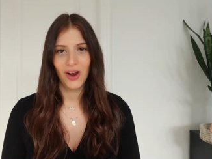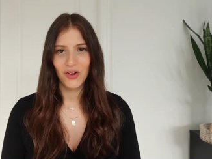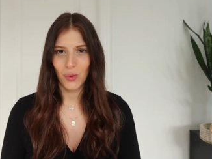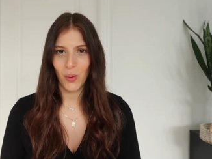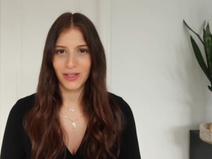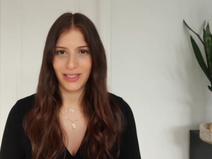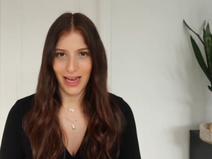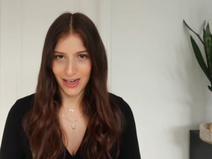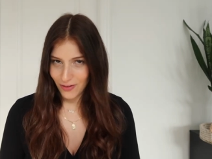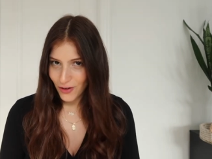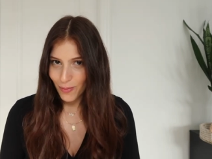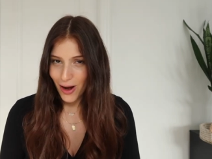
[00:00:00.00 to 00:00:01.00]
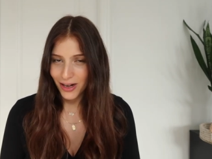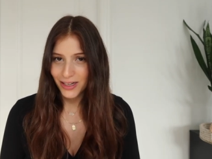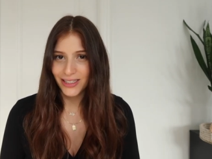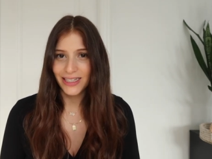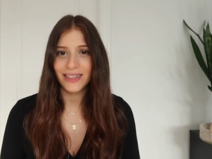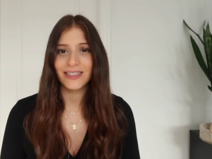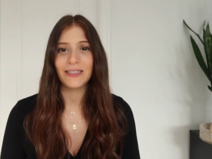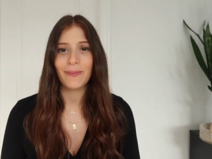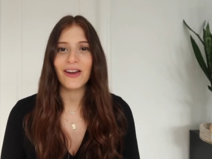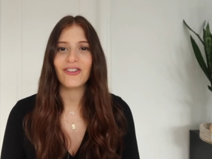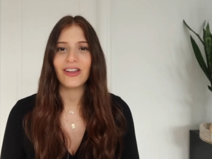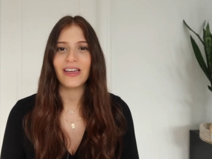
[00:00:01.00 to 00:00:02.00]
towards the end of your pregnancy,
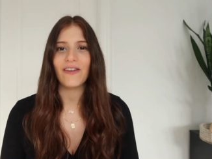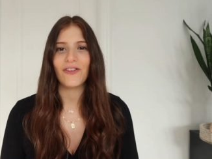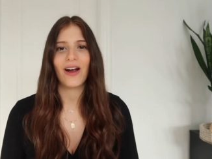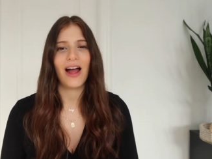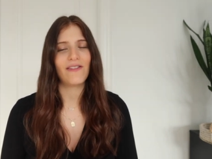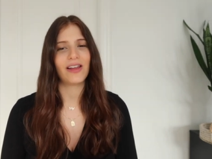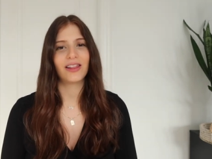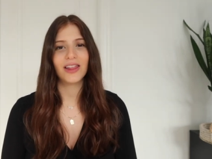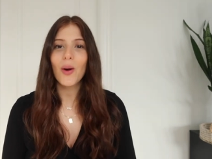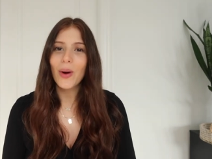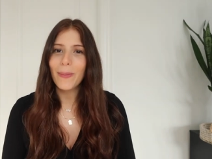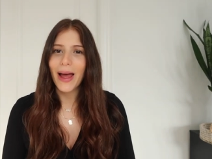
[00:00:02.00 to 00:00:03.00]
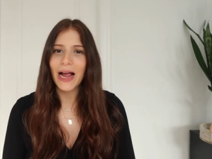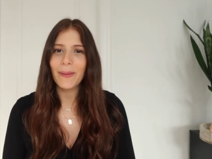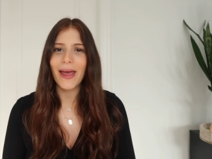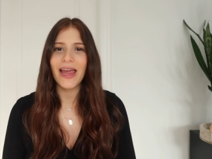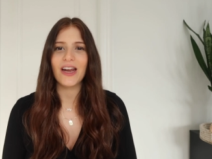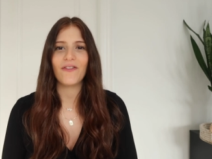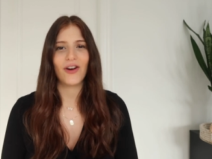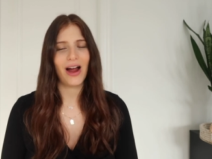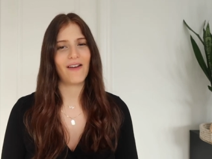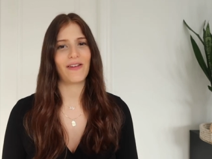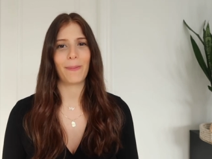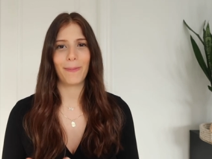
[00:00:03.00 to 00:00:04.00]
especially if you're having lower back pain, if you're
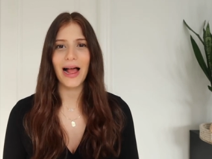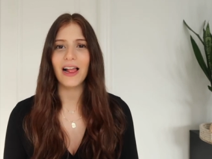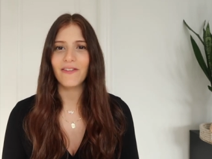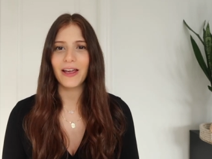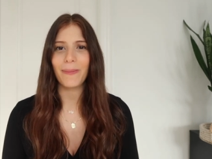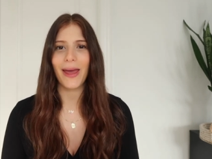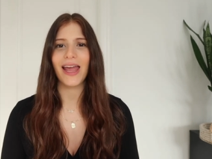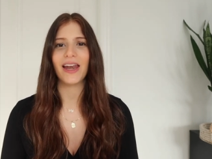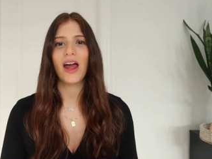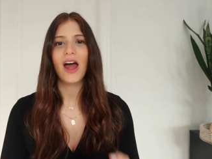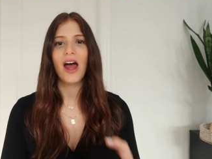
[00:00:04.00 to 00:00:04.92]
having pelvic pain.